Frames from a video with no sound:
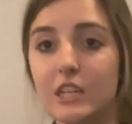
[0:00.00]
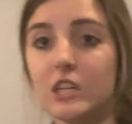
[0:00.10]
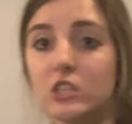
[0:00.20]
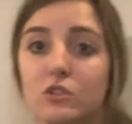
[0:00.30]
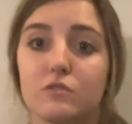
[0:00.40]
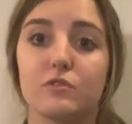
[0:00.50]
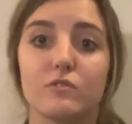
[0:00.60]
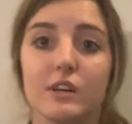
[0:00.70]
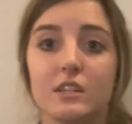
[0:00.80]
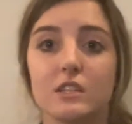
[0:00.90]
So for
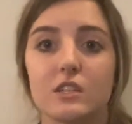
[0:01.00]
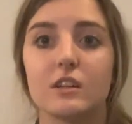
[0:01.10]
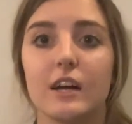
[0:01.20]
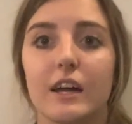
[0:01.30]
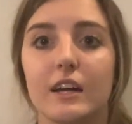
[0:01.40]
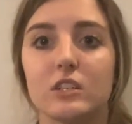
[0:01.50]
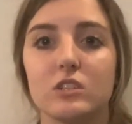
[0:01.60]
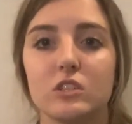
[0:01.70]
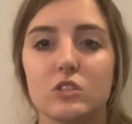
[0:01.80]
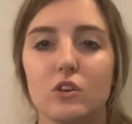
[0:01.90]
reindeer, I actually
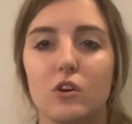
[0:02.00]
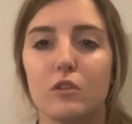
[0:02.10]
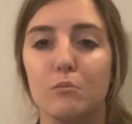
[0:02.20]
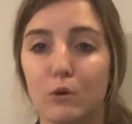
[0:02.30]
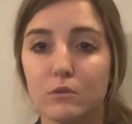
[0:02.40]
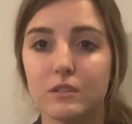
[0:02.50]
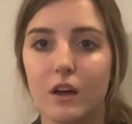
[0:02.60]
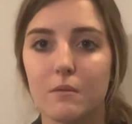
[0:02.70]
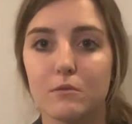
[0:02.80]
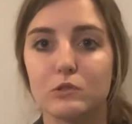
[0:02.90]
saw the most
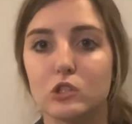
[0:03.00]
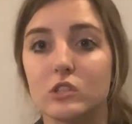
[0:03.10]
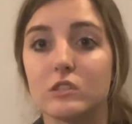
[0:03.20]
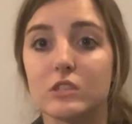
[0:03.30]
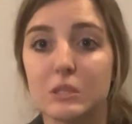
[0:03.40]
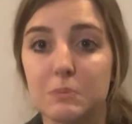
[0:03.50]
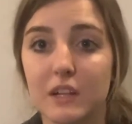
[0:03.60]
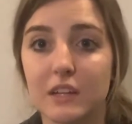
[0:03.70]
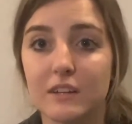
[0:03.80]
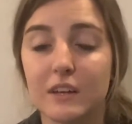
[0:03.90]
common was just to spell
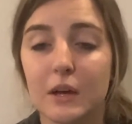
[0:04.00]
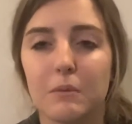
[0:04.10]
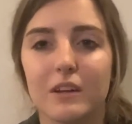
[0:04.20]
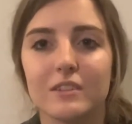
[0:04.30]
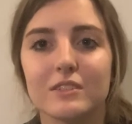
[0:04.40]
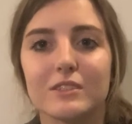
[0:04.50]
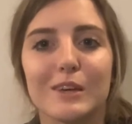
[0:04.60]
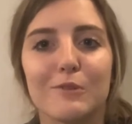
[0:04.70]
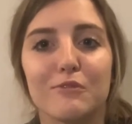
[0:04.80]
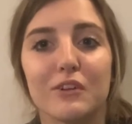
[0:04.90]
it, but I did see a
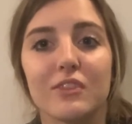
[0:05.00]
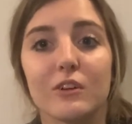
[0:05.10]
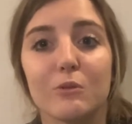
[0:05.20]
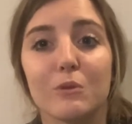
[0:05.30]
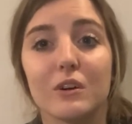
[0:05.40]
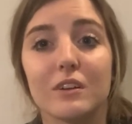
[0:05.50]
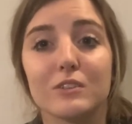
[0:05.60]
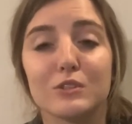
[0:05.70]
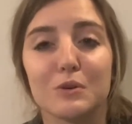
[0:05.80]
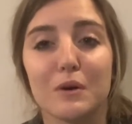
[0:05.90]
fun little one,
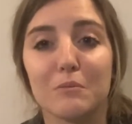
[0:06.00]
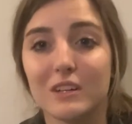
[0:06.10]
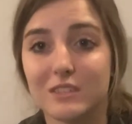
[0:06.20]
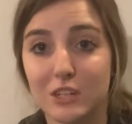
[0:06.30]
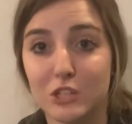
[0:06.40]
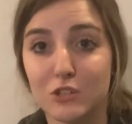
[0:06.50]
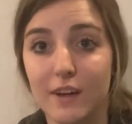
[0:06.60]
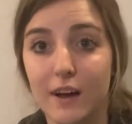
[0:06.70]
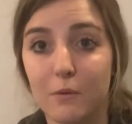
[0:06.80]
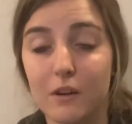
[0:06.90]
so I'm going to teach you
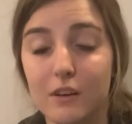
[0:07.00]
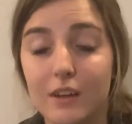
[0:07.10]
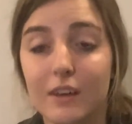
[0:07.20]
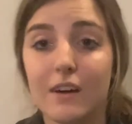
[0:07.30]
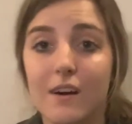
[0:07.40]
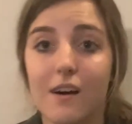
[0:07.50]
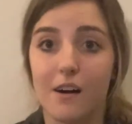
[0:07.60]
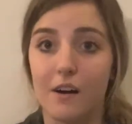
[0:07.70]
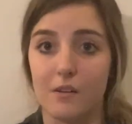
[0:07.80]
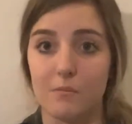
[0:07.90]
that one.
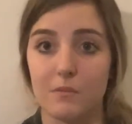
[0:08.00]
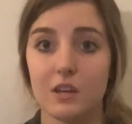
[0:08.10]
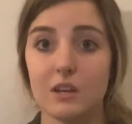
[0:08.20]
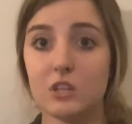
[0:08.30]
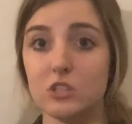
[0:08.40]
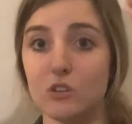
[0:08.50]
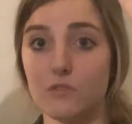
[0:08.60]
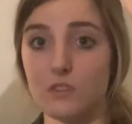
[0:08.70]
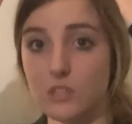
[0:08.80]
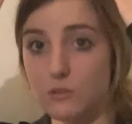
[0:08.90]
So for
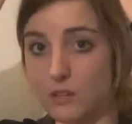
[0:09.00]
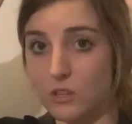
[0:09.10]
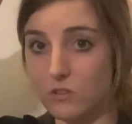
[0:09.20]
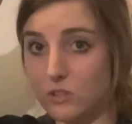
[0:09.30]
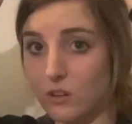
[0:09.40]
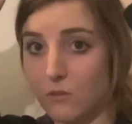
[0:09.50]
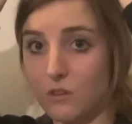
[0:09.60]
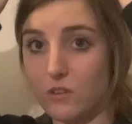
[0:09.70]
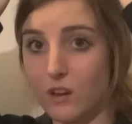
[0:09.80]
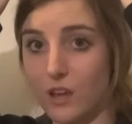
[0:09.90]
this one, you start with
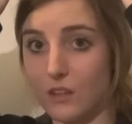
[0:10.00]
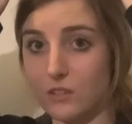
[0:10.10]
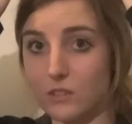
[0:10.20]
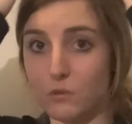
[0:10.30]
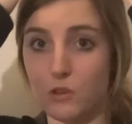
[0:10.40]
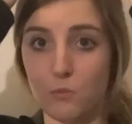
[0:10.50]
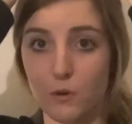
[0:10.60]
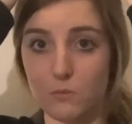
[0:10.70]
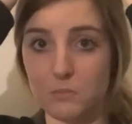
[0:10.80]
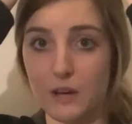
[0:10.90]
your hands with your
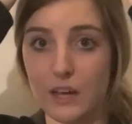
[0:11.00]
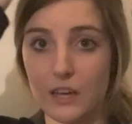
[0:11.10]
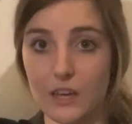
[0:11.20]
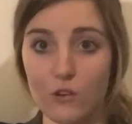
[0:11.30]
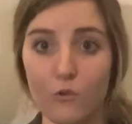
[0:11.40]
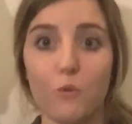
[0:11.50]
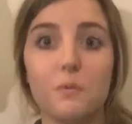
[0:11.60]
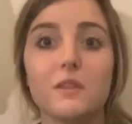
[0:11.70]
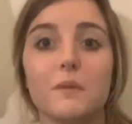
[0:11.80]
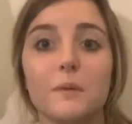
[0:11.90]
palms back and you open
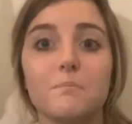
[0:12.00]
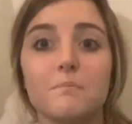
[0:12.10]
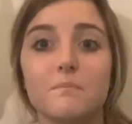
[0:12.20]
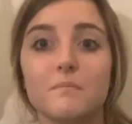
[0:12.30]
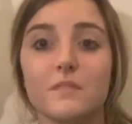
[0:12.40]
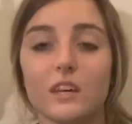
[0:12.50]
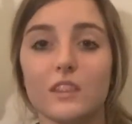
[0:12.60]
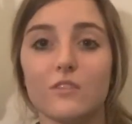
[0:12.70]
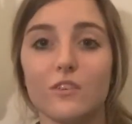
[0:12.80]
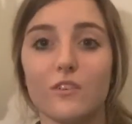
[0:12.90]
them up like
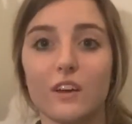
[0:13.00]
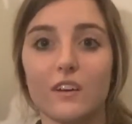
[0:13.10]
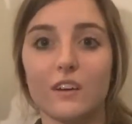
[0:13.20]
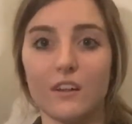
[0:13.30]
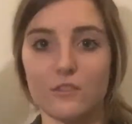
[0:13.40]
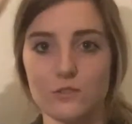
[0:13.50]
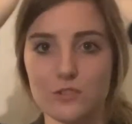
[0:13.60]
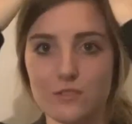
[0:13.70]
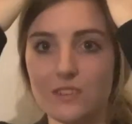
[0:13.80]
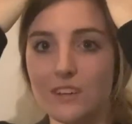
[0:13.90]
they're little antlers.
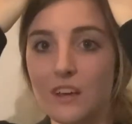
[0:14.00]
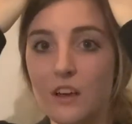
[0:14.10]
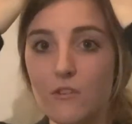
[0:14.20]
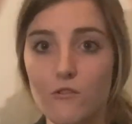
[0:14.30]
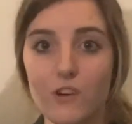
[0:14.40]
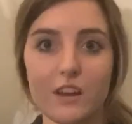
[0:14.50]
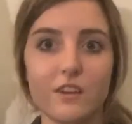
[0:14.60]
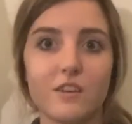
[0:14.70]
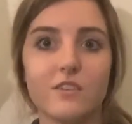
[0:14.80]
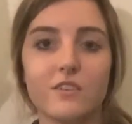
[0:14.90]
Reindeer.